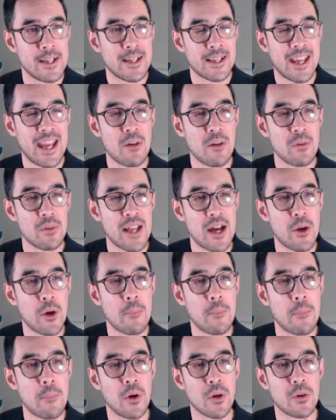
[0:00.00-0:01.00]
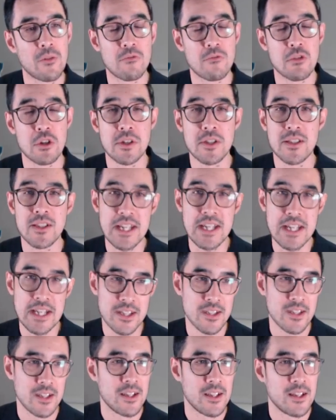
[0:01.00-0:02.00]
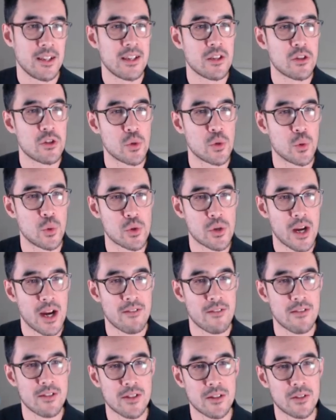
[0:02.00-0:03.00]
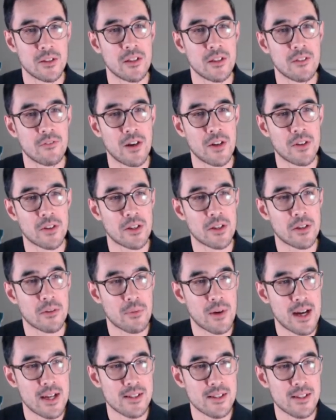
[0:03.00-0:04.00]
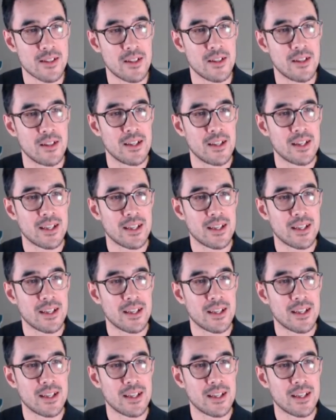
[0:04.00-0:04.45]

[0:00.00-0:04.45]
Countdown upon receipt, Georgia, Arizona, Nevada, Nebraska.